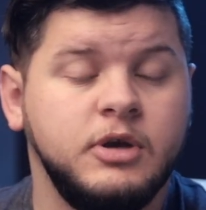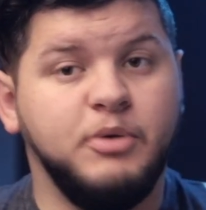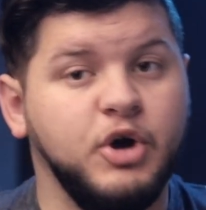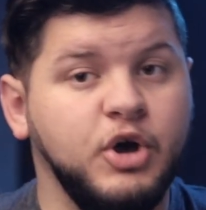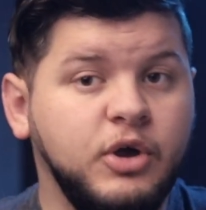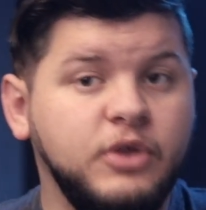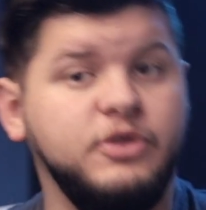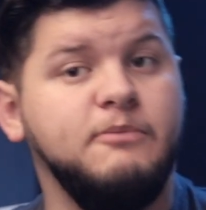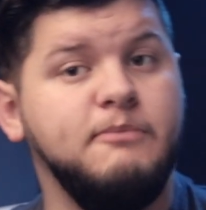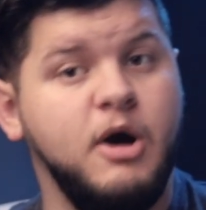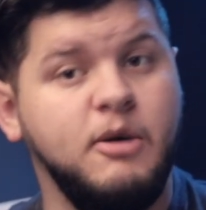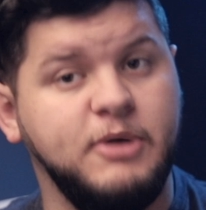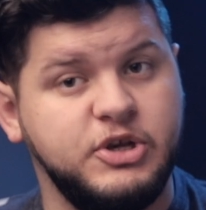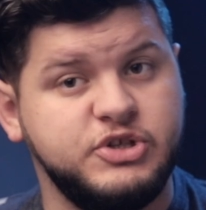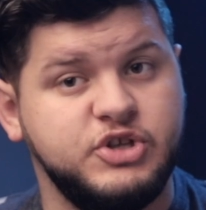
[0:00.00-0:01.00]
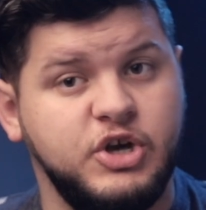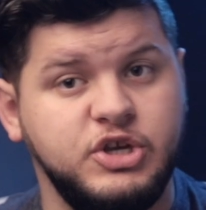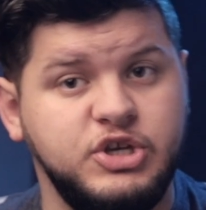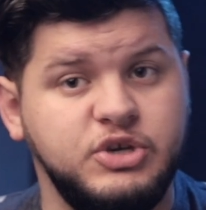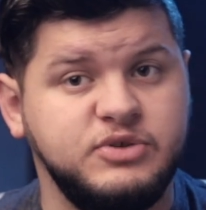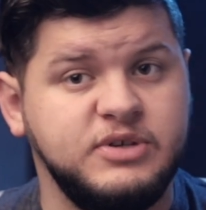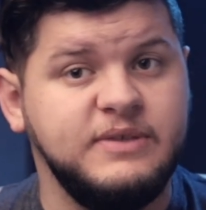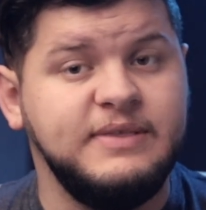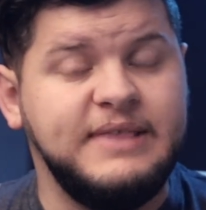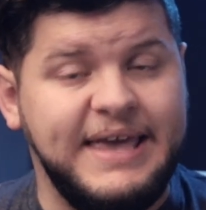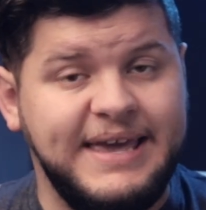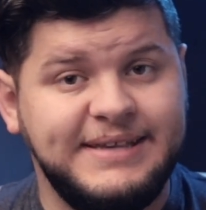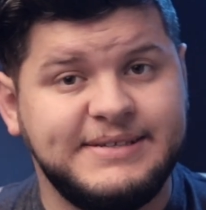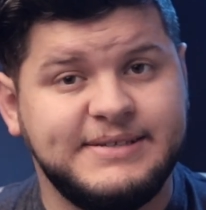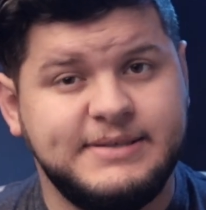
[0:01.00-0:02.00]
But the moment I started using
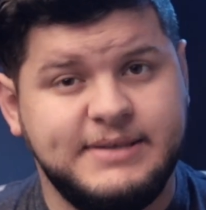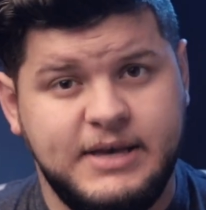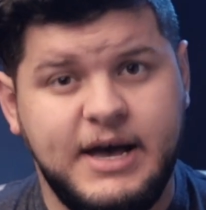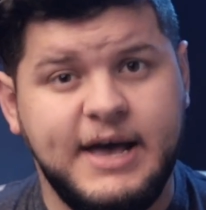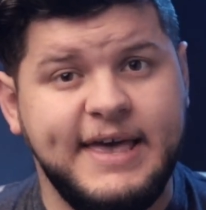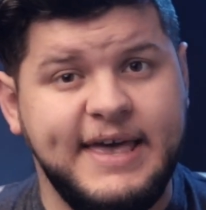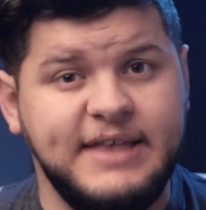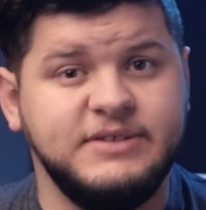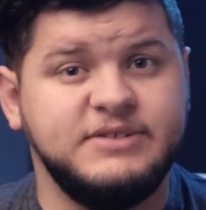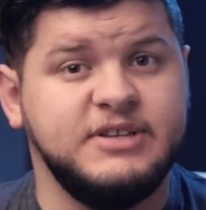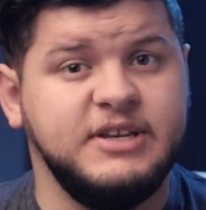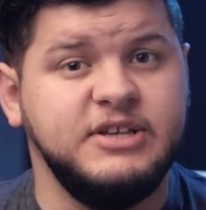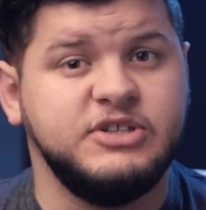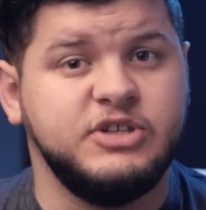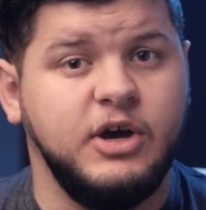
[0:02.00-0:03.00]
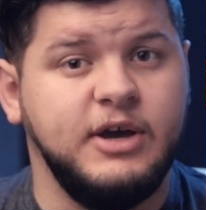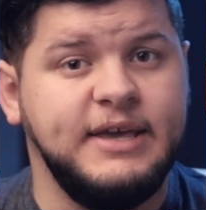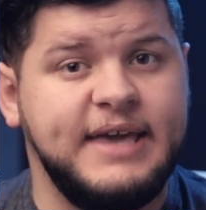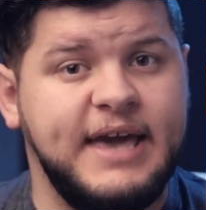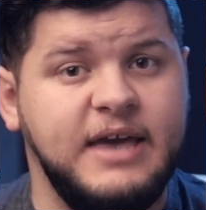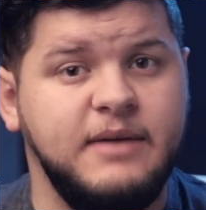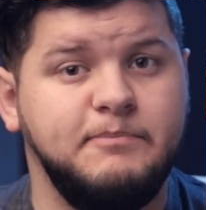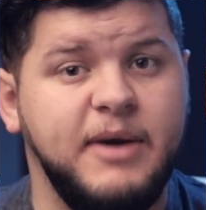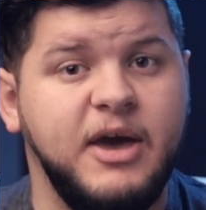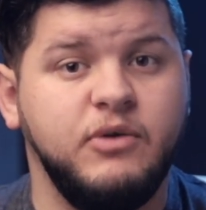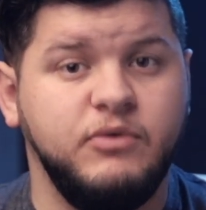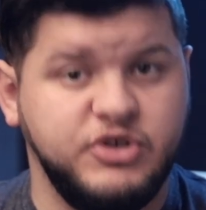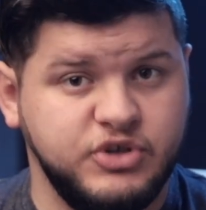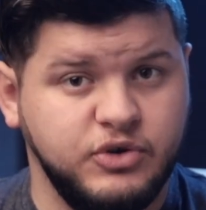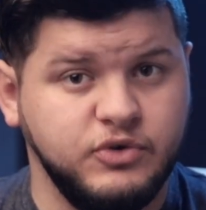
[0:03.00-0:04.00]
this, I instantly started getting better
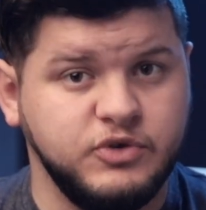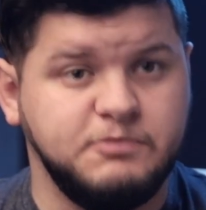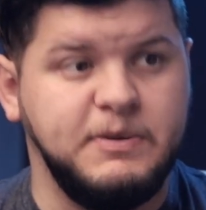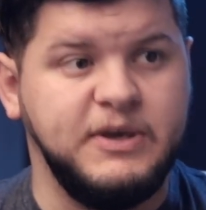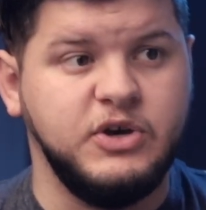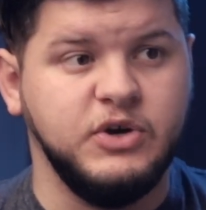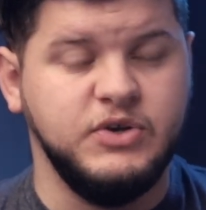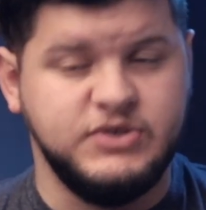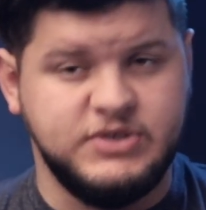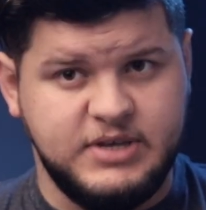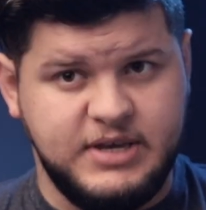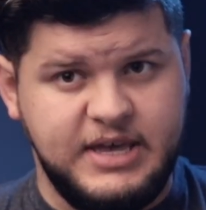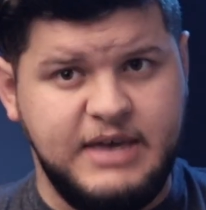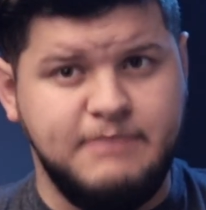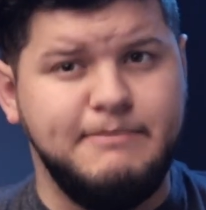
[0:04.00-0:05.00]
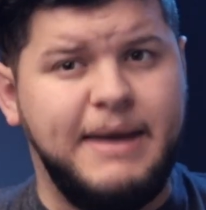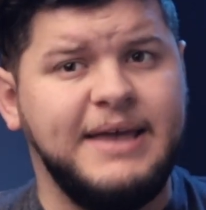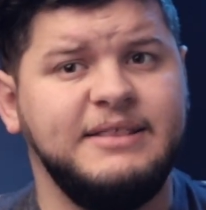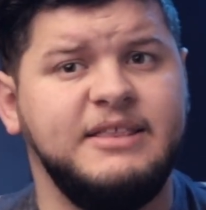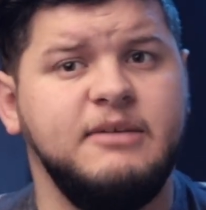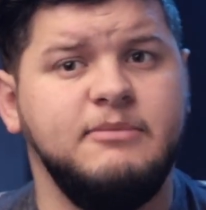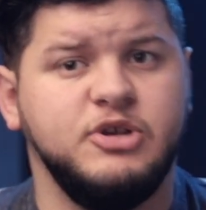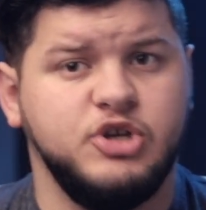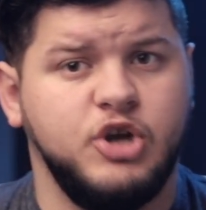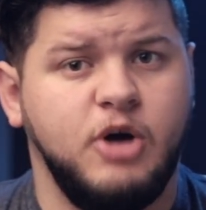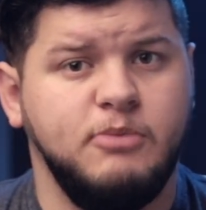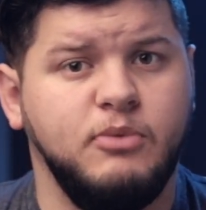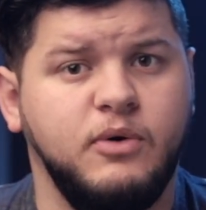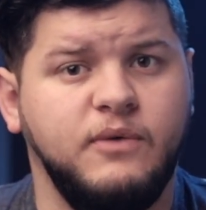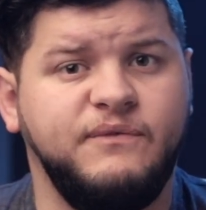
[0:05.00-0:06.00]
results because it made the image a
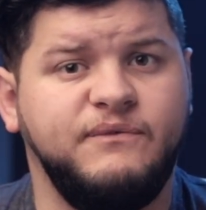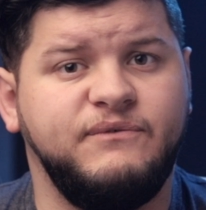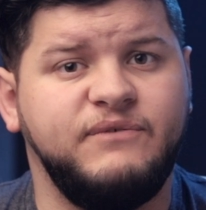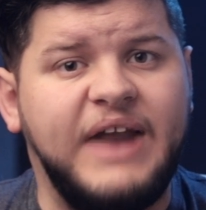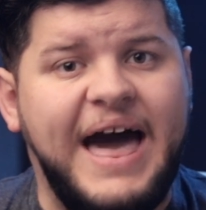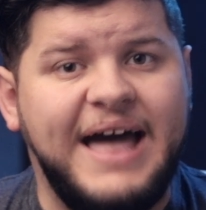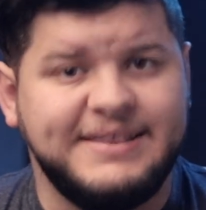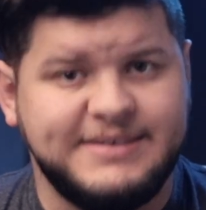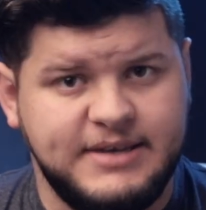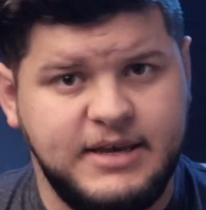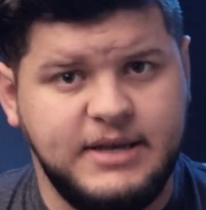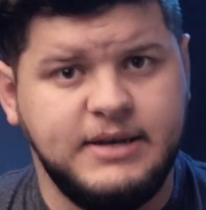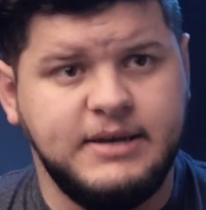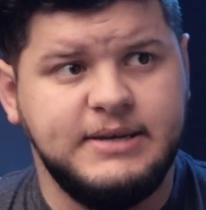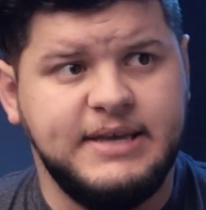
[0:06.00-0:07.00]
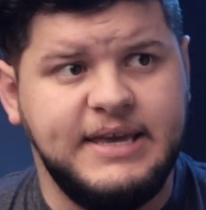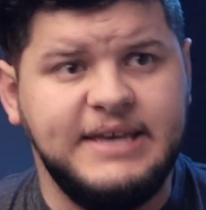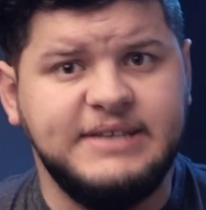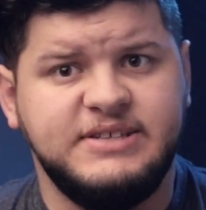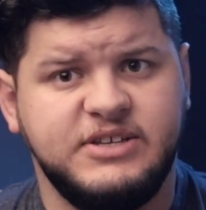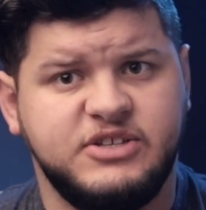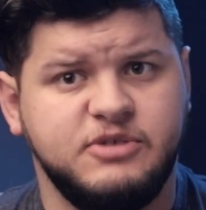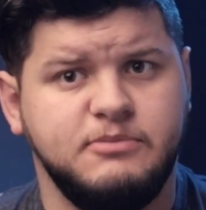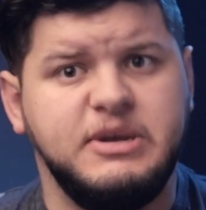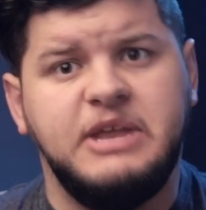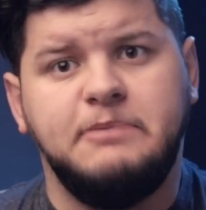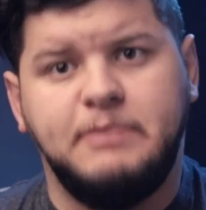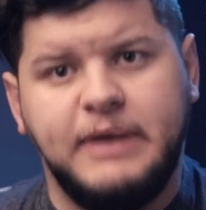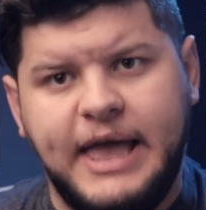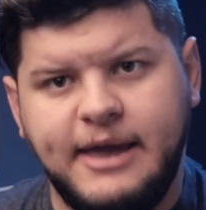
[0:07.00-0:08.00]
lot more flat and easier to
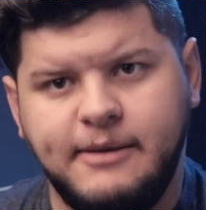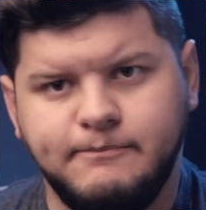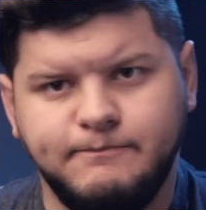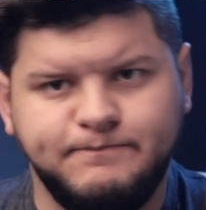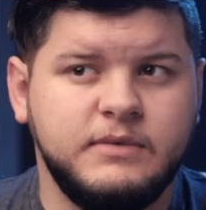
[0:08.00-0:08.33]
manipulate.